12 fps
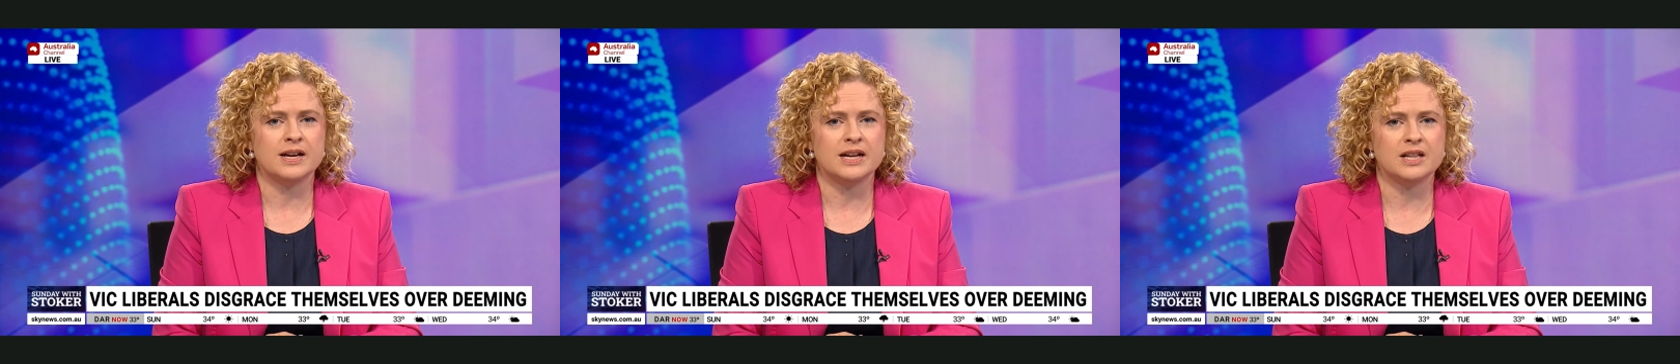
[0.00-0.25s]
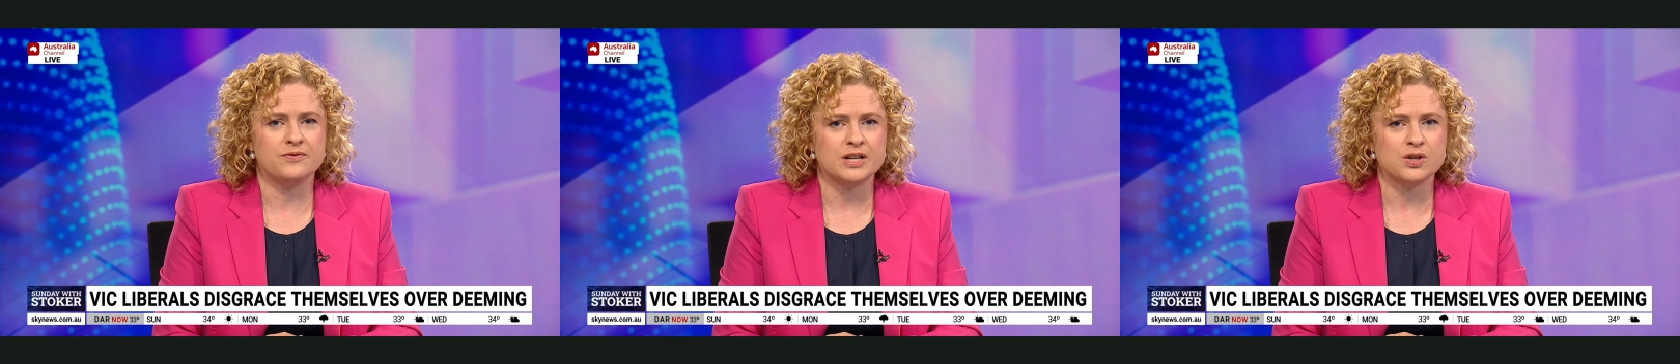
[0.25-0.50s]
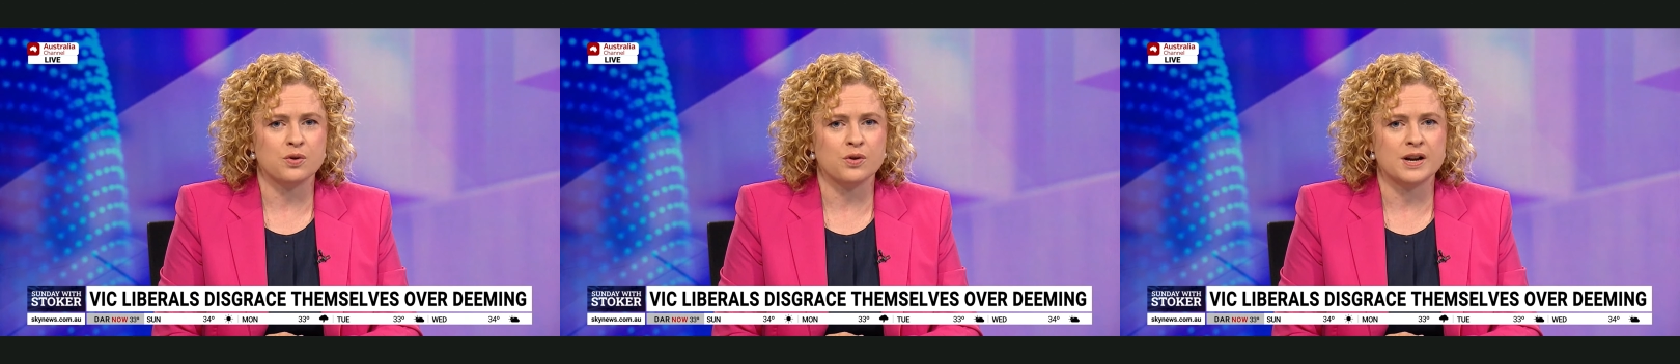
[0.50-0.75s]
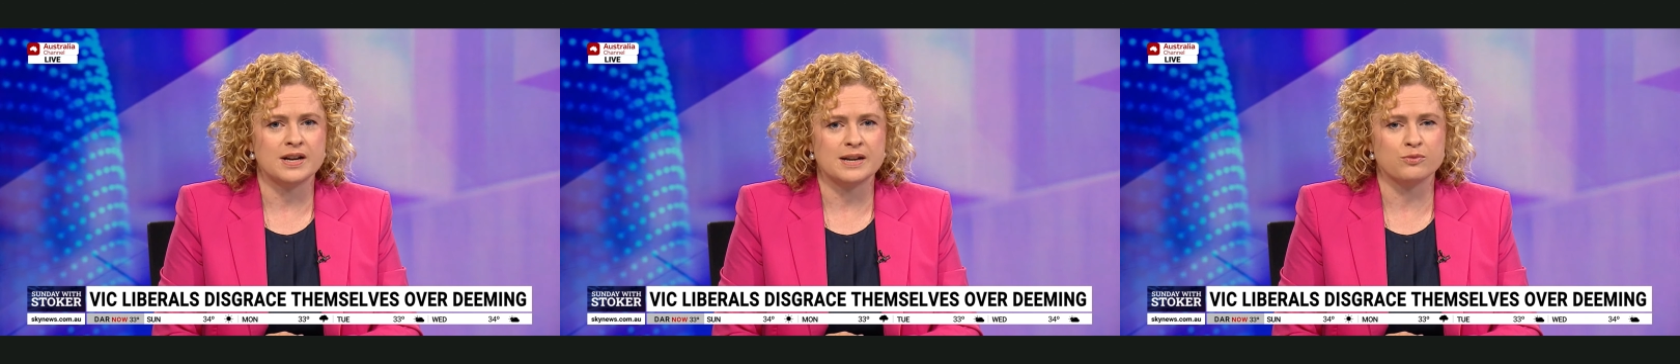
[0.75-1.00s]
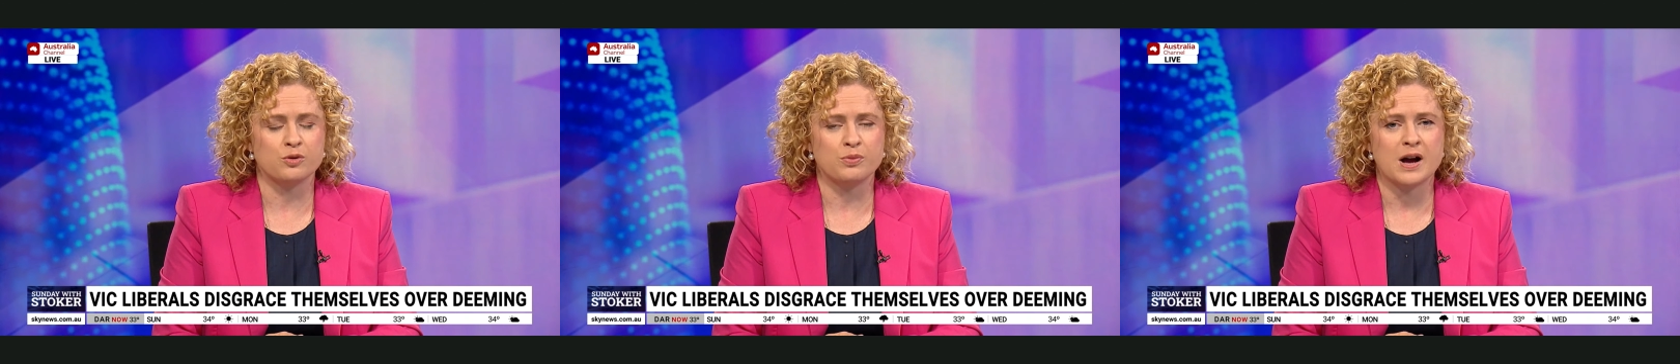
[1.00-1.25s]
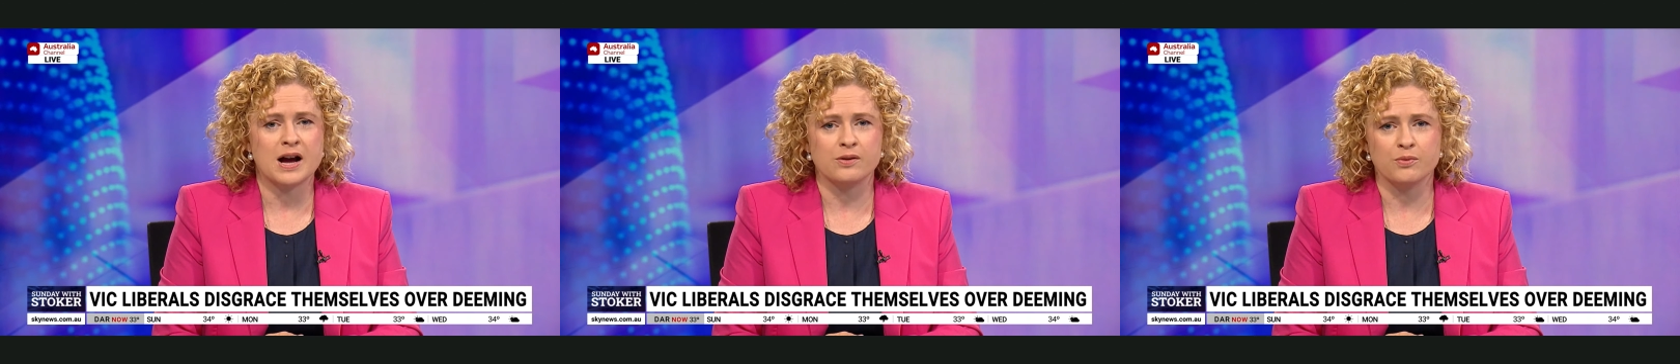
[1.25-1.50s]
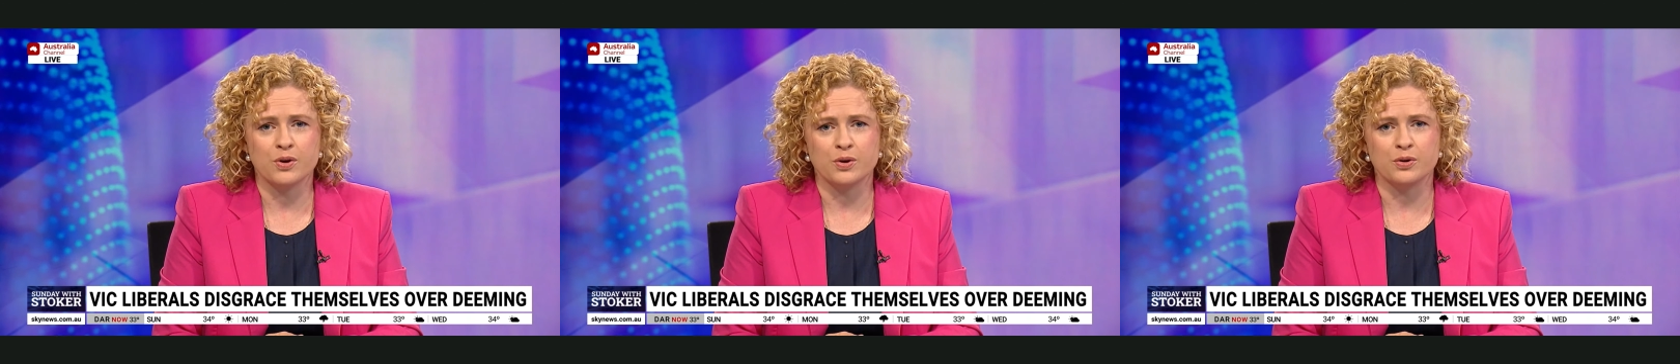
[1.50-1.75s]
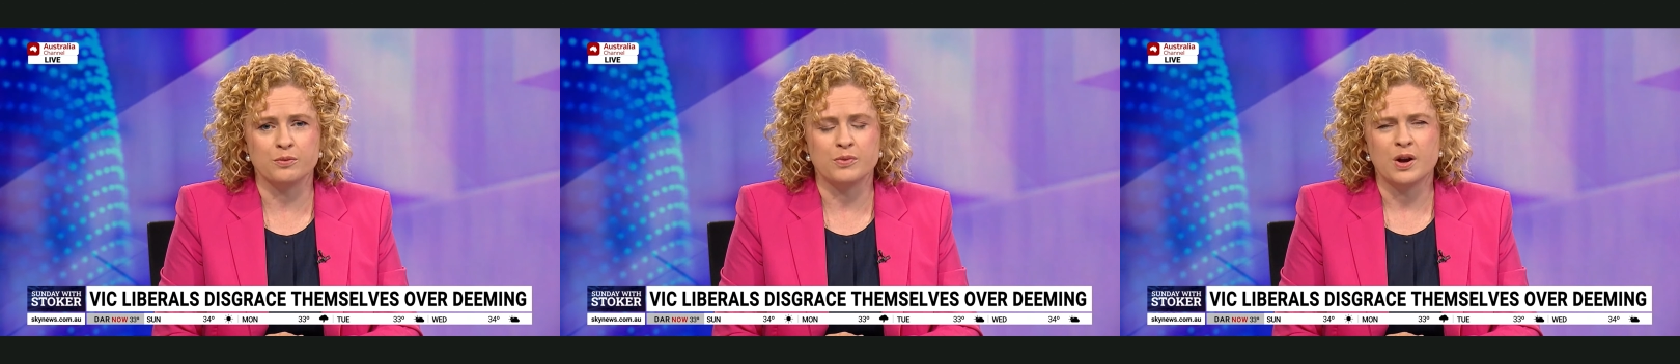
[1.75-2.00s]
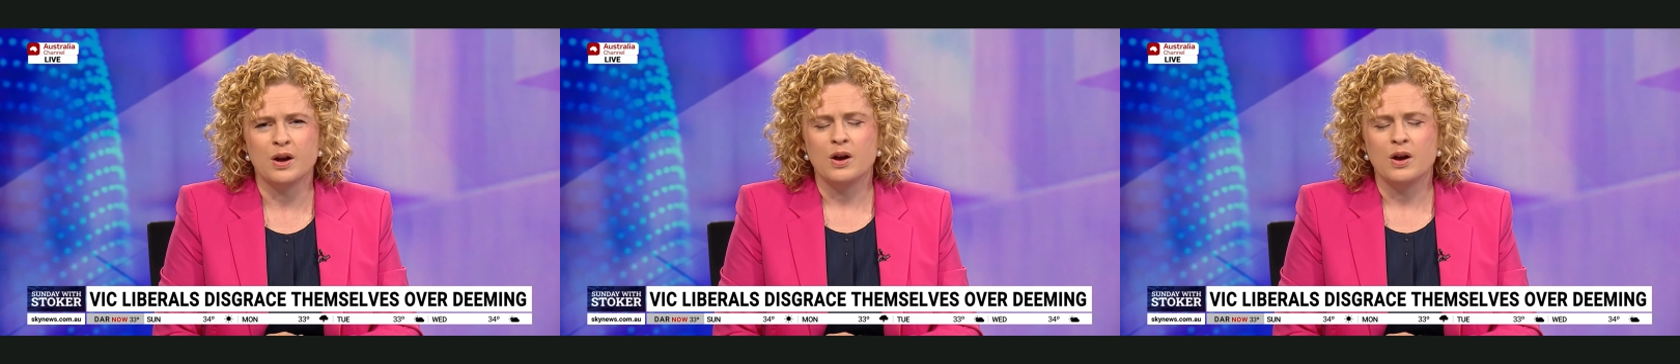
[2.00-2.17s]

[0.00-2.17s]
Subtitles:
in the Victorian Liberal Party room